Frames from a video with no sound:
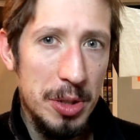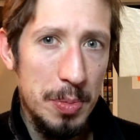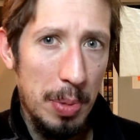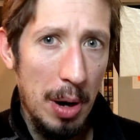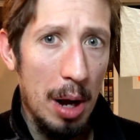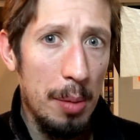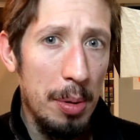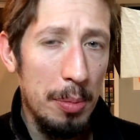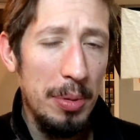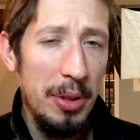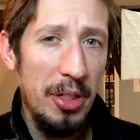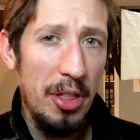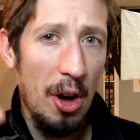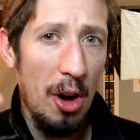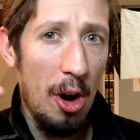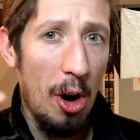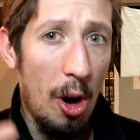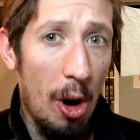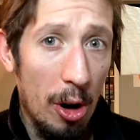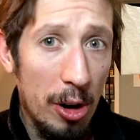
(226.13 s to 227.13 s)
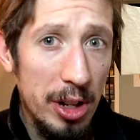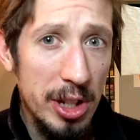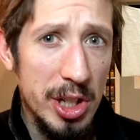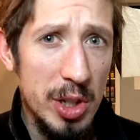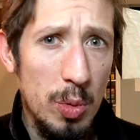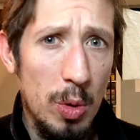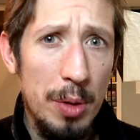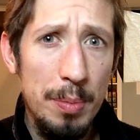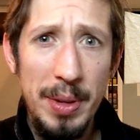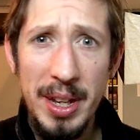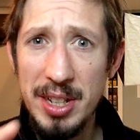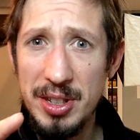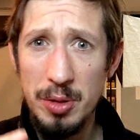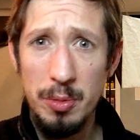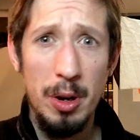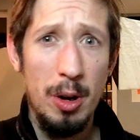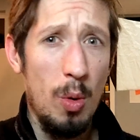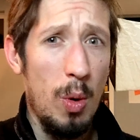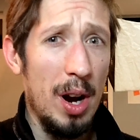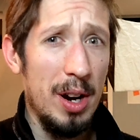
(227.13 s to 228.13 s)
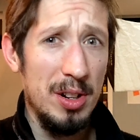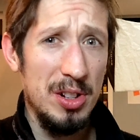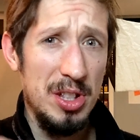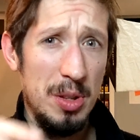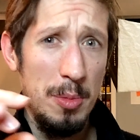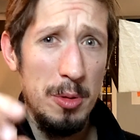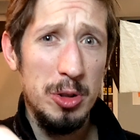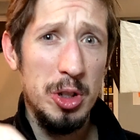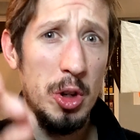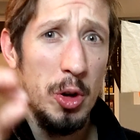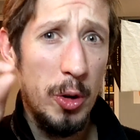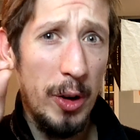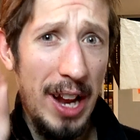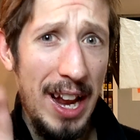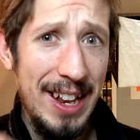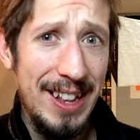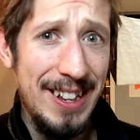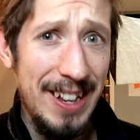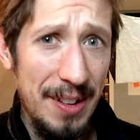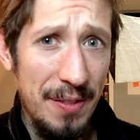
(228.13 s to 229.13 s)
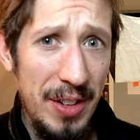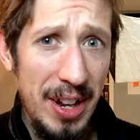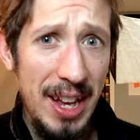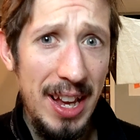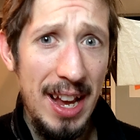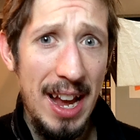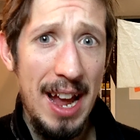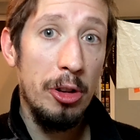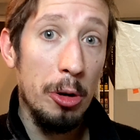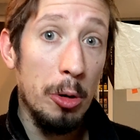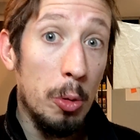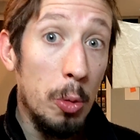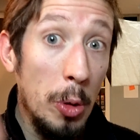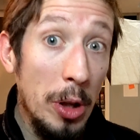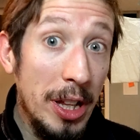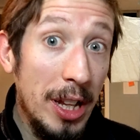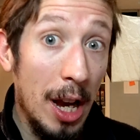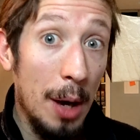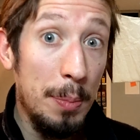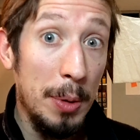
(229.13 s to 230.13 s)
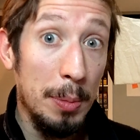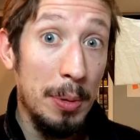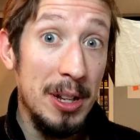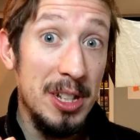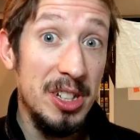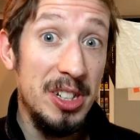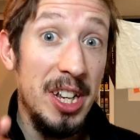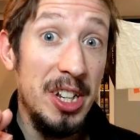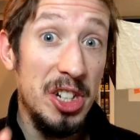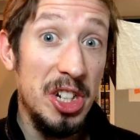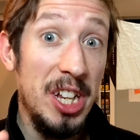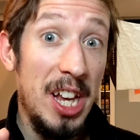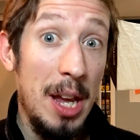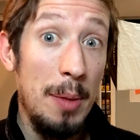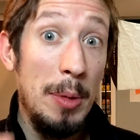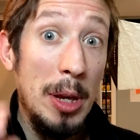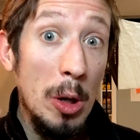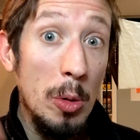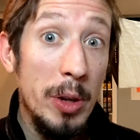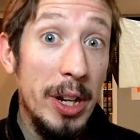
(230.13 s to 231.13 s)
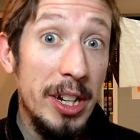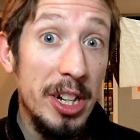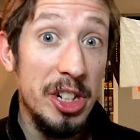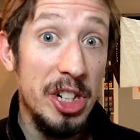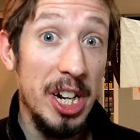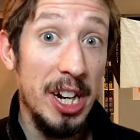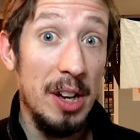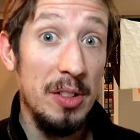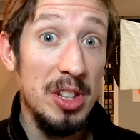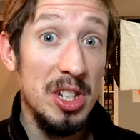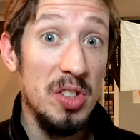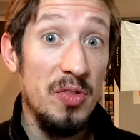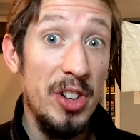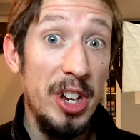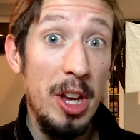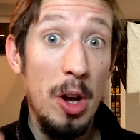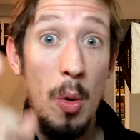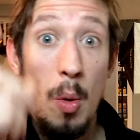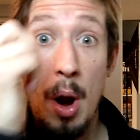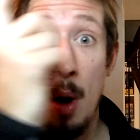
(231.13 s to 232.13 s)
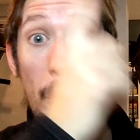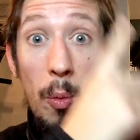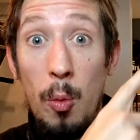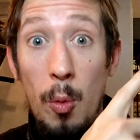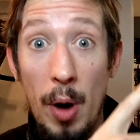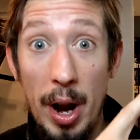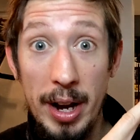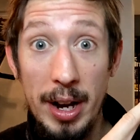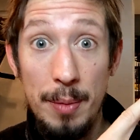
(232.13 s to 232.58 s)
is probably the hardest one because it requires the most creativity. So to really up your presentation game, you need to check out this video right